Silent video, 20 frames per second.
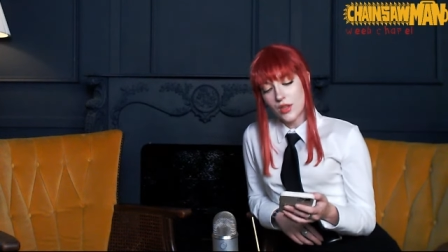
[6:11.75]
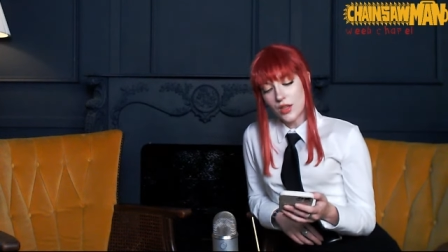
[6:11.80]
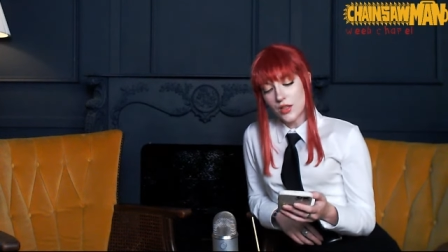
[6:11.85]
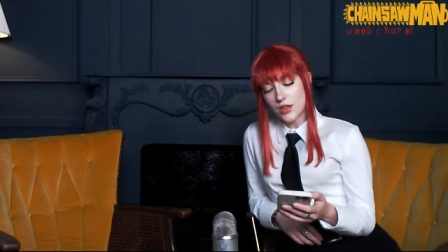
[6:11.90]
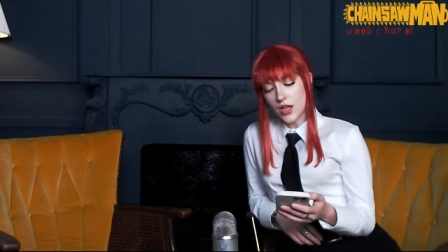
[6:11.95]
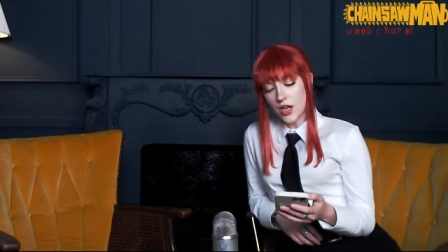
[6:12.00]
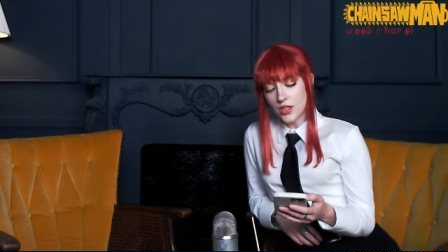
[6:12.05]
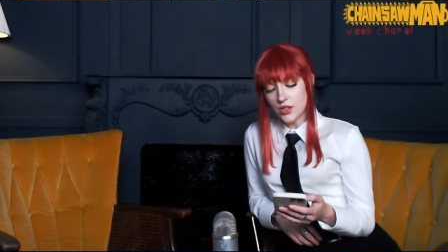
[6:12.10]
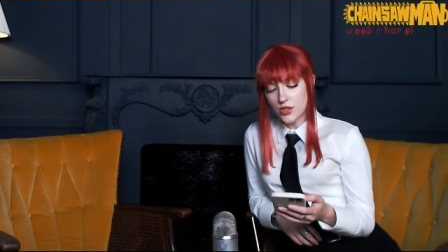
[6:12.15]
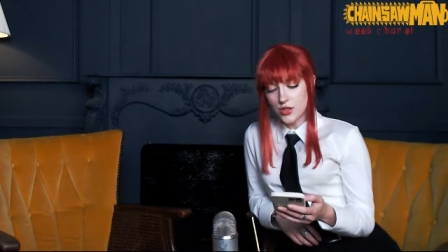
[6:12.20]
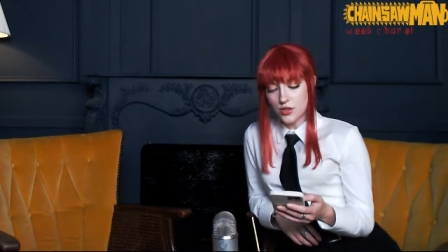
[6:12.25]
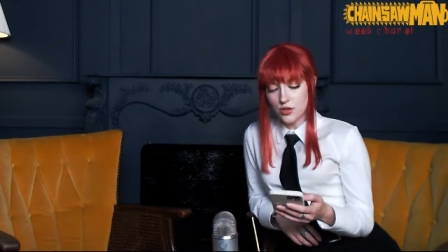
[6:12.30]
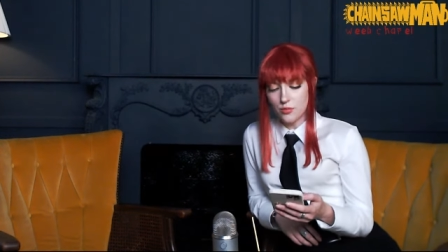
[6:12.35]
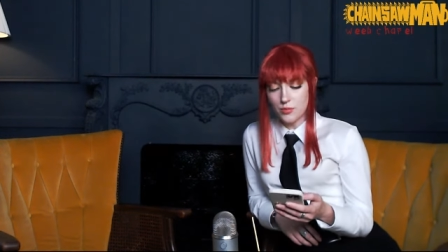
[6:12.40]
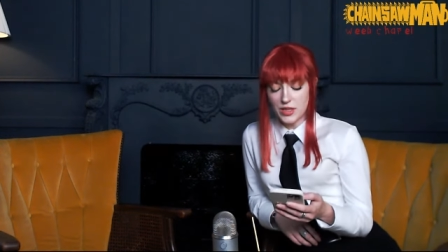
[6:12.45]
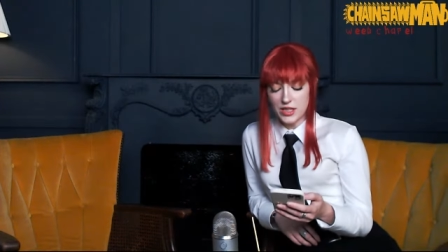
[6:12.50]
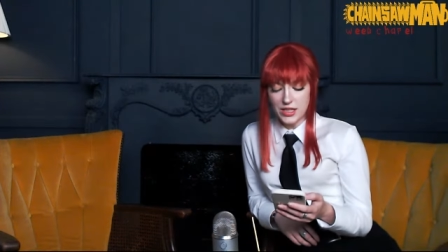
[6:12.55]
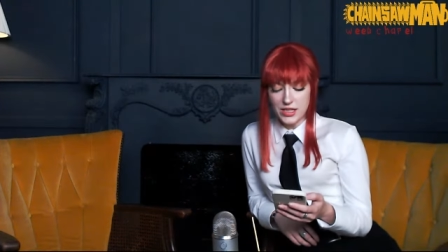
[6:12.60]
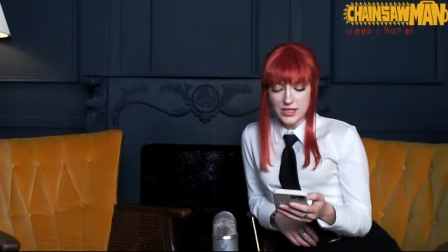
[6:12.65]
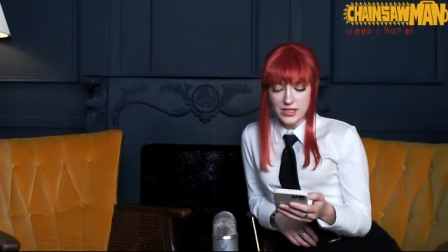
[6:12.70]
Not too
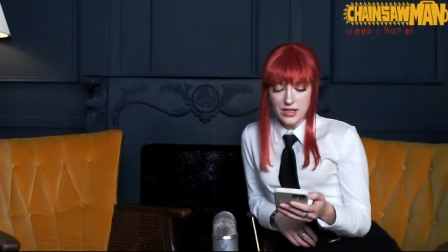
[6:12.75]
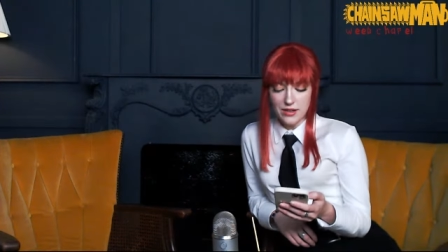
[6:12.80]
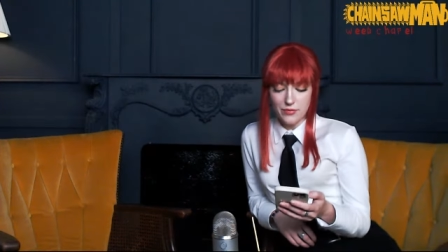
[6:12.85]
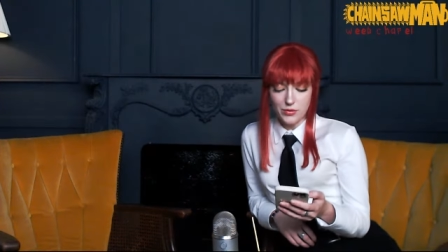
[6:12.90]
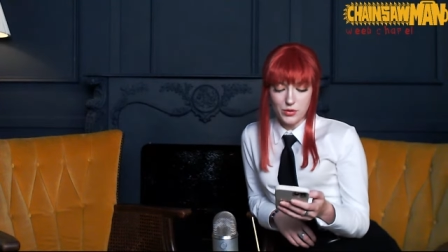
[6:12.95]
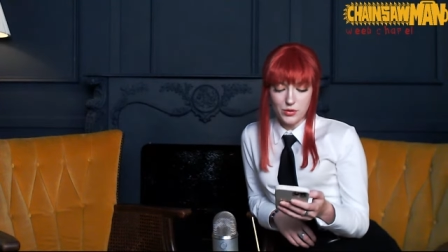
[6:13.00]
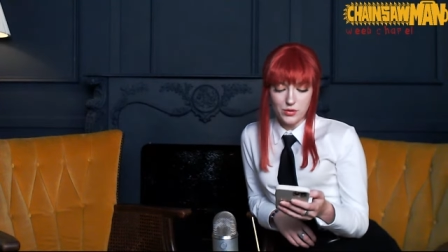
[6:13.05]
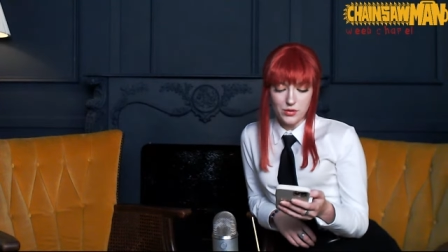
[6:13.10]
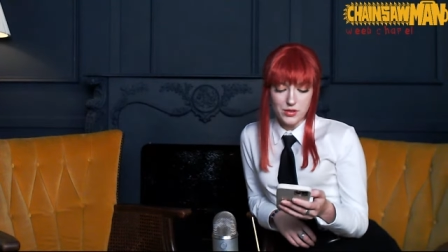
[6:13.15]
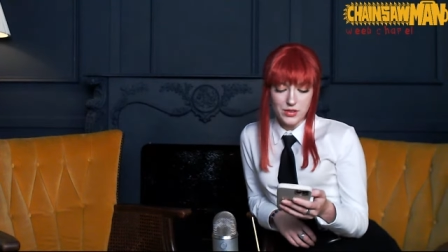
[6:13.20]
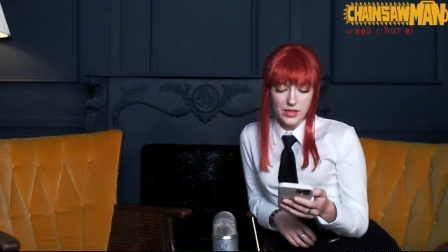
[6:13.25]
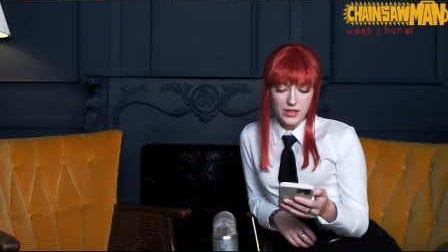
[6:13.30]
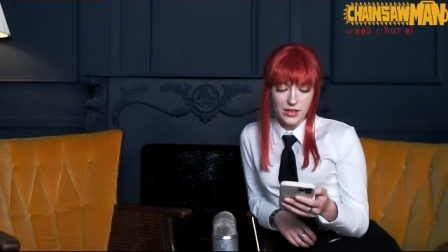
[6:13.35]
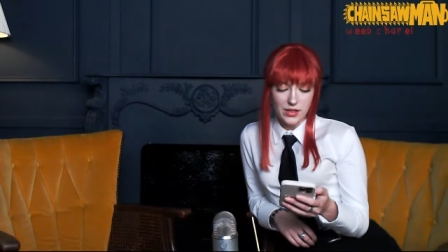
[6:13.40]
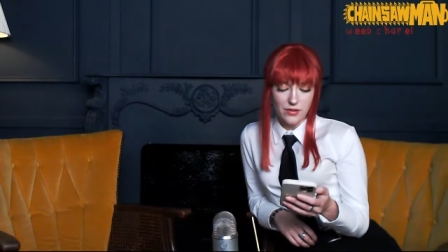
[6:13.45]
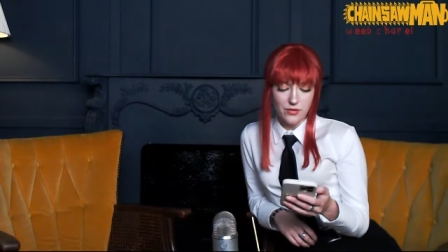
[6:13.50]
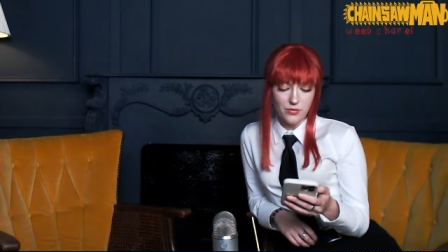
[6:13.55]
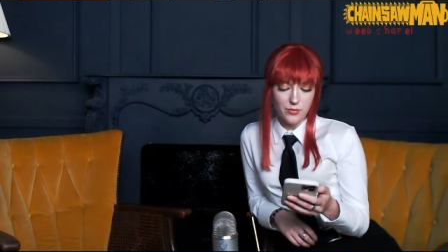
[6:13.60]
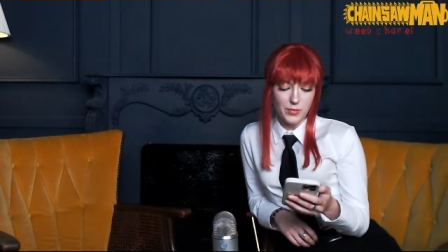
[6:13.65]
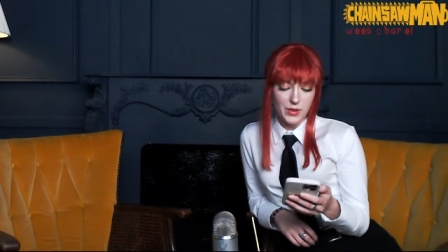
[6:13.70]
many devils that
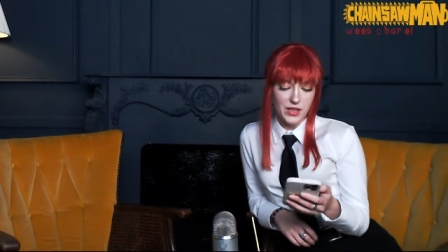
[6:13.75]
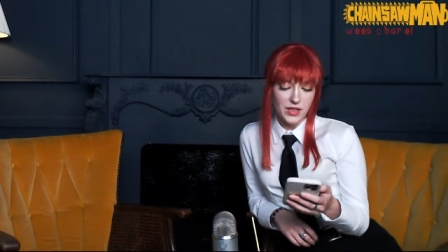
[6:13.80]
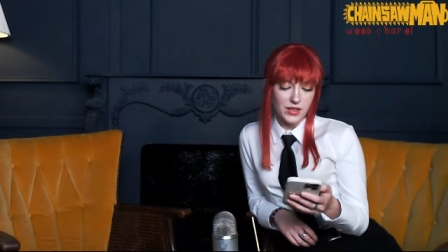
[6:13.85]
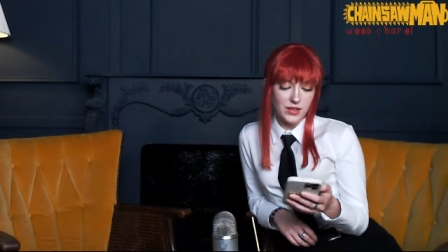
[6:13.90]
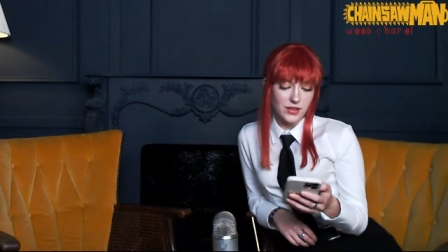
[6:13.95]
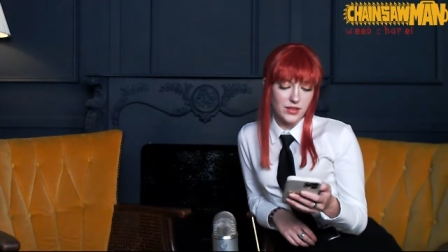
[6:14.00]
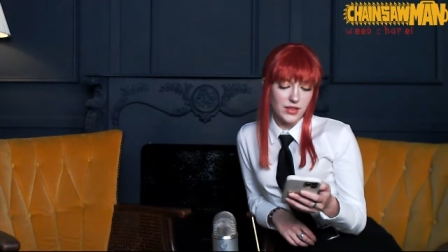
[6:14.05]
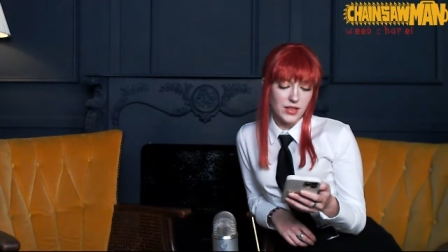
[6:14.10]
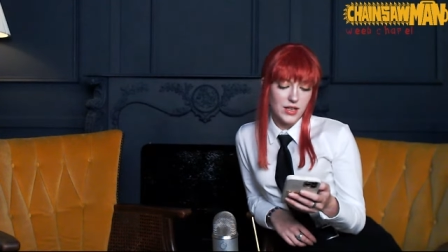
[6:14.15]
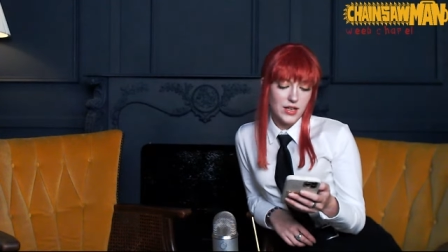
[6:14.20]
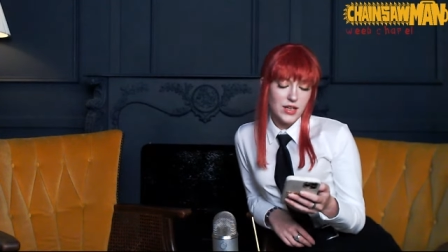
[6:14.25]
have been